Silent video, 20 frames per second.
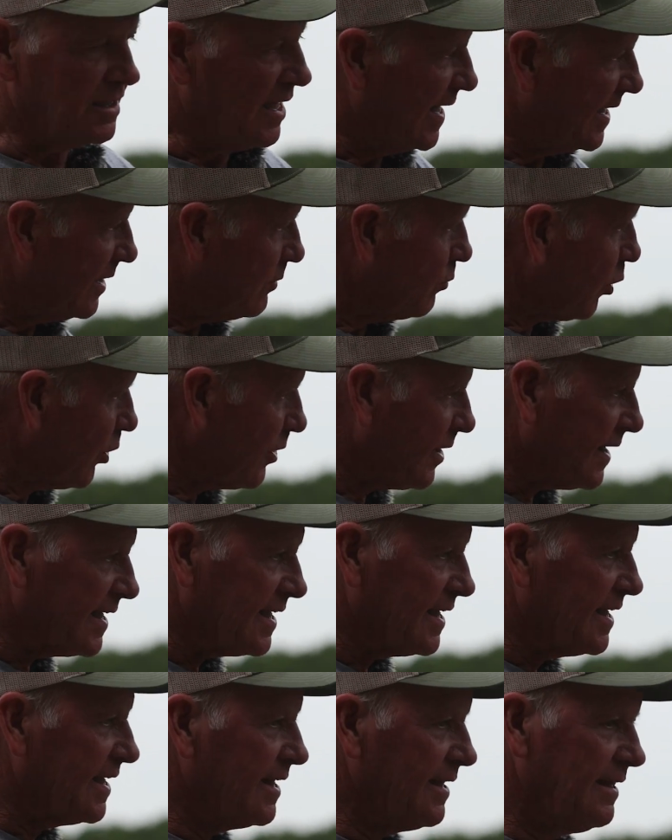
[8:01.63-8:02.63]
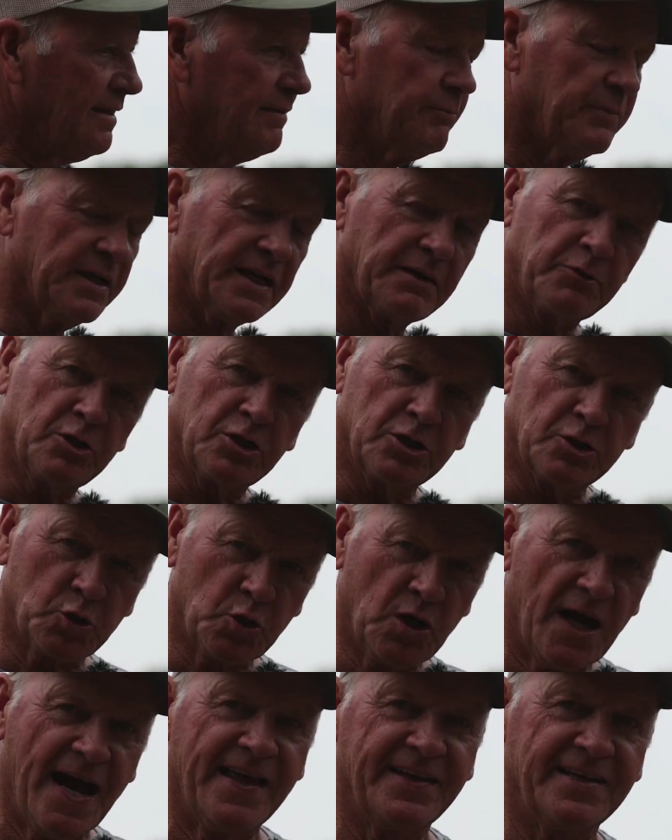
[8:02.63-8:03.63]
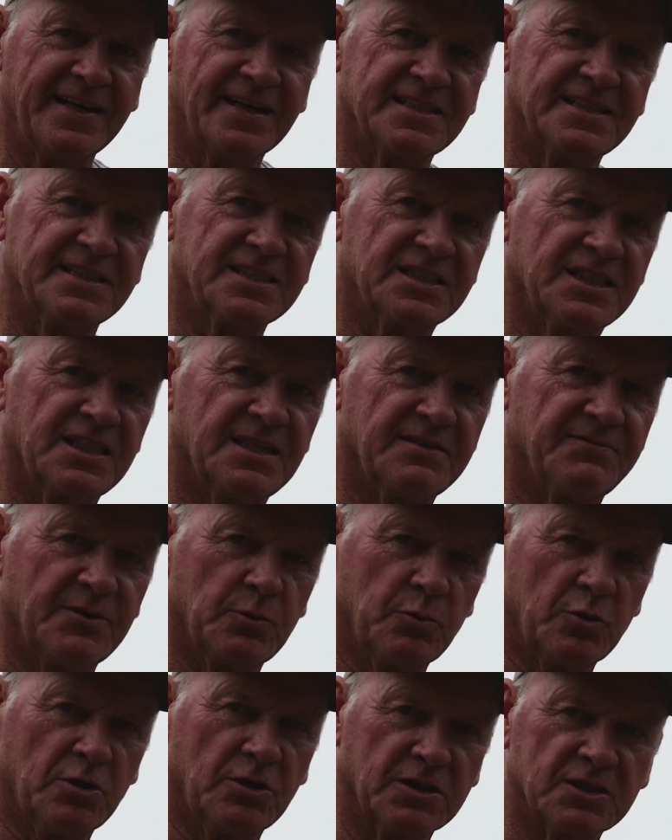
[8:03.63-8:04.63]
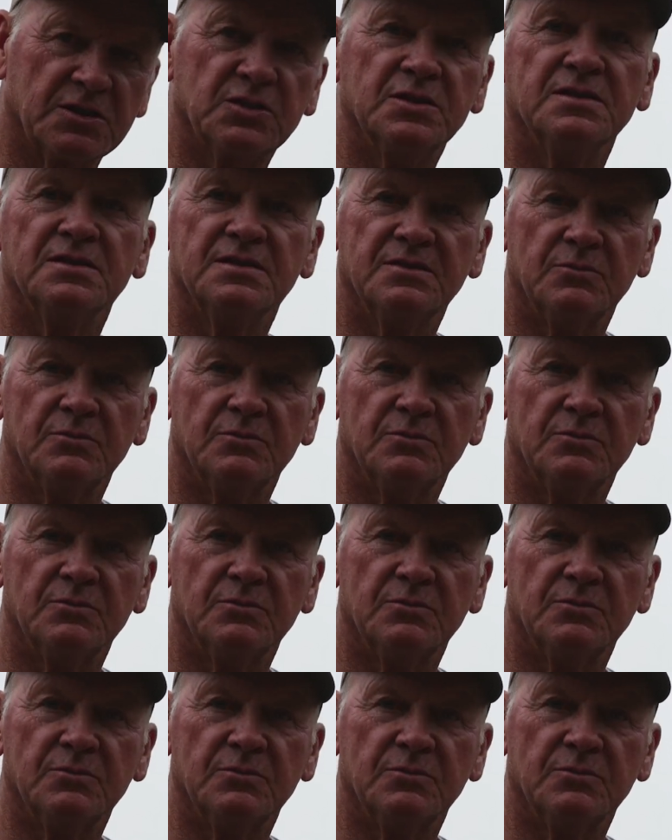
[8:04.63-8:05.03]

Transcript: I didn't work it in, but I'm going to try this and see if it works.